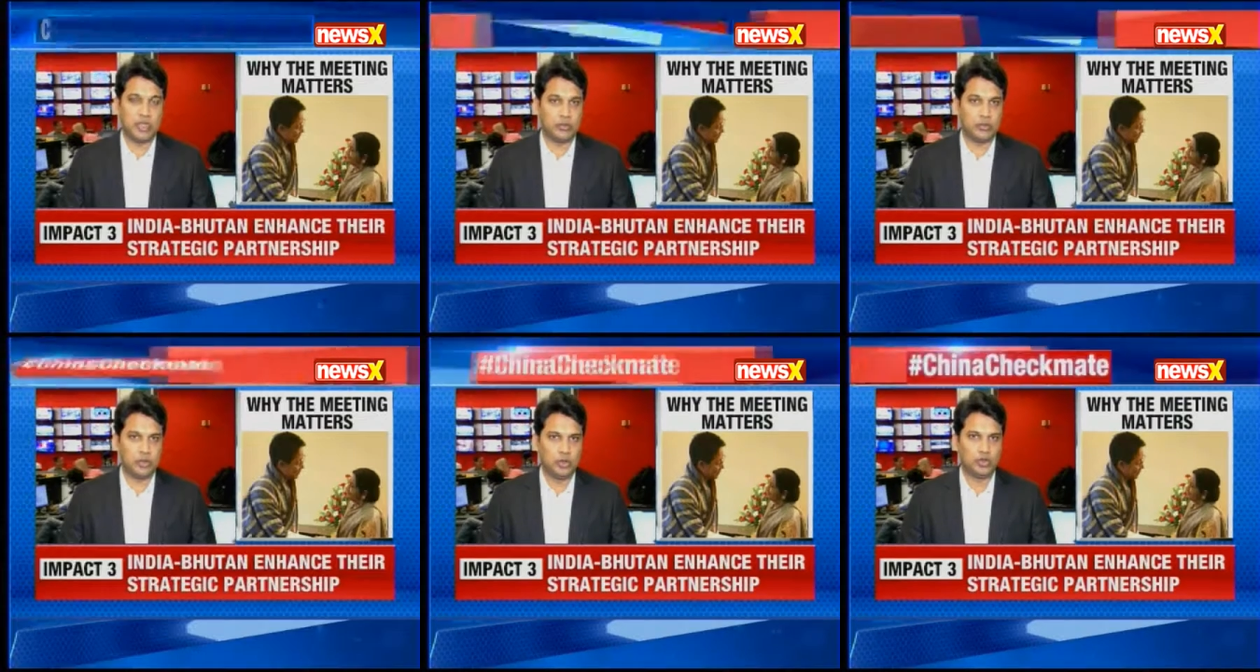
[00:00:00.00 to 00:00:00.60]

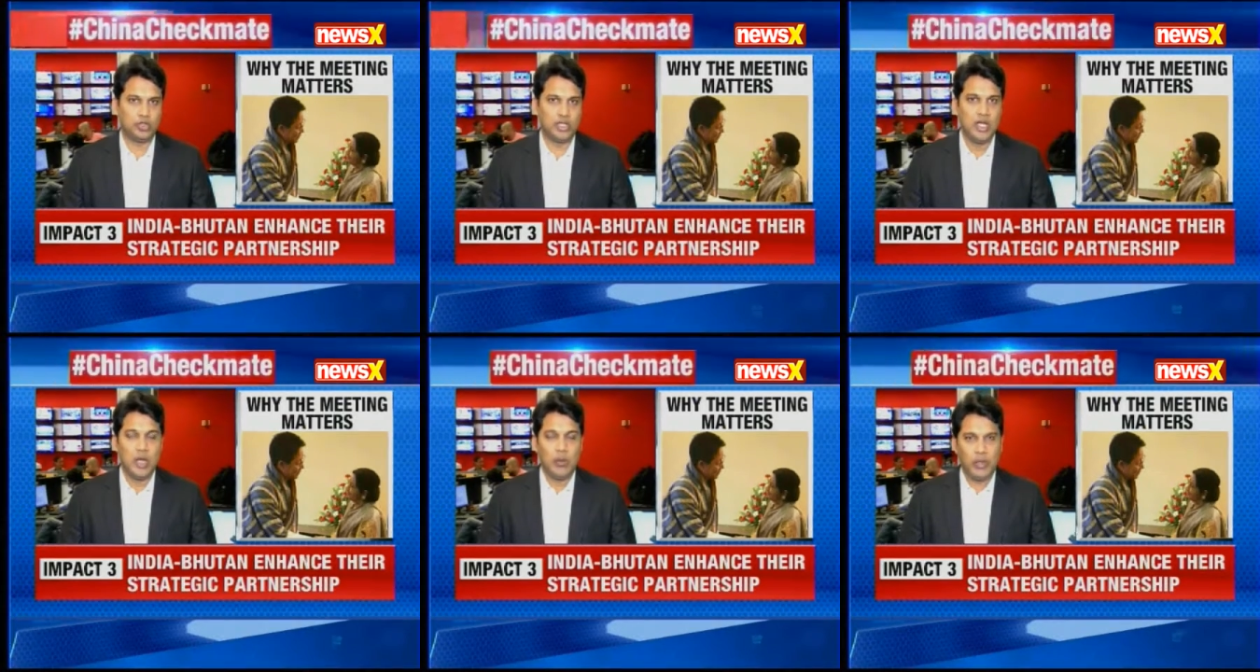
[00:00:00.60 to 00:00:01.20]
Damcho Dorji
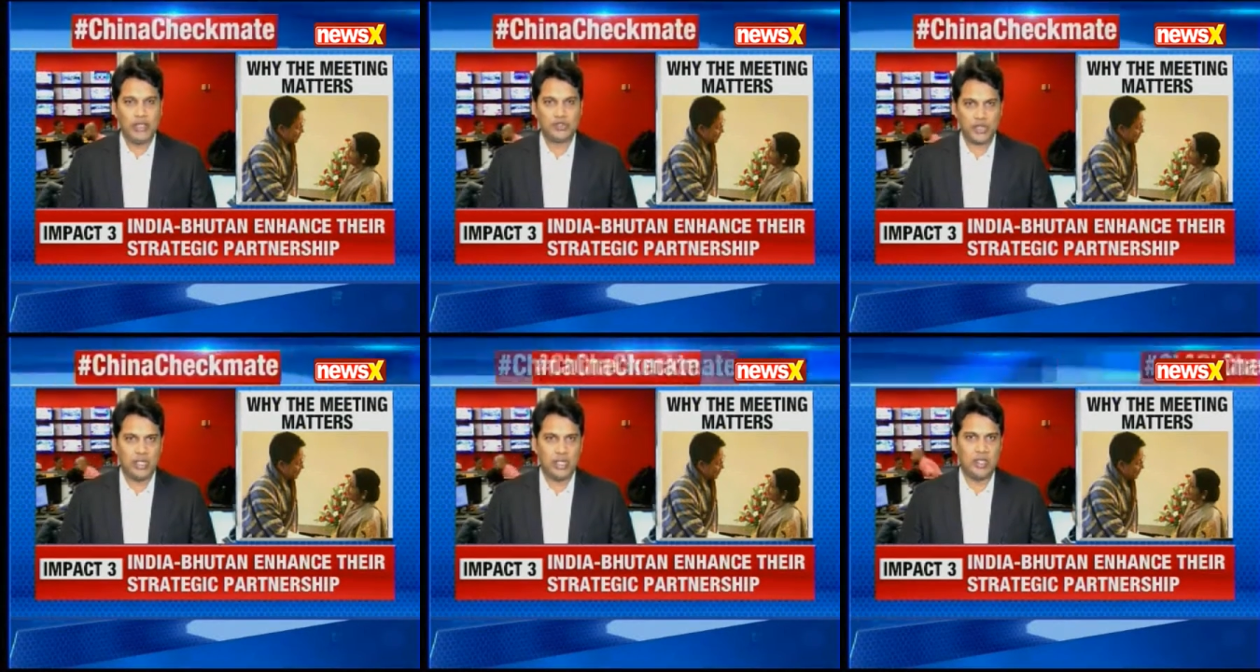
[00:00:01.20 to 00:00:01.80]
will
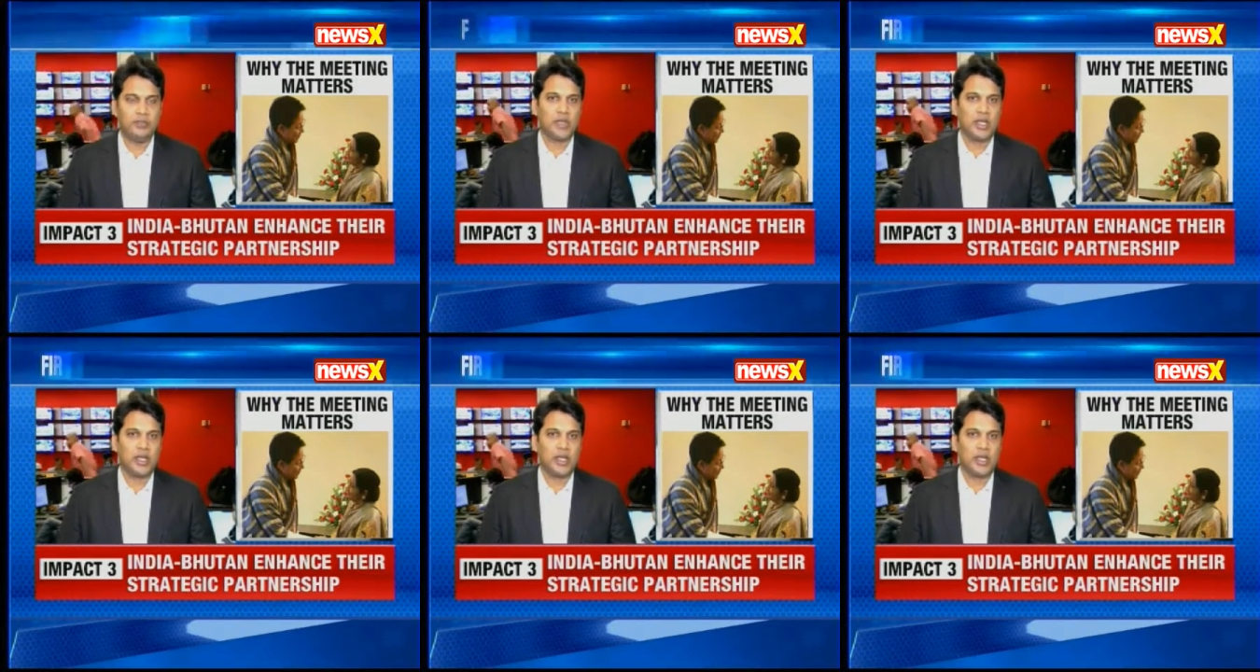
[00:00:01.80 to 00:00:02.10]
strengthen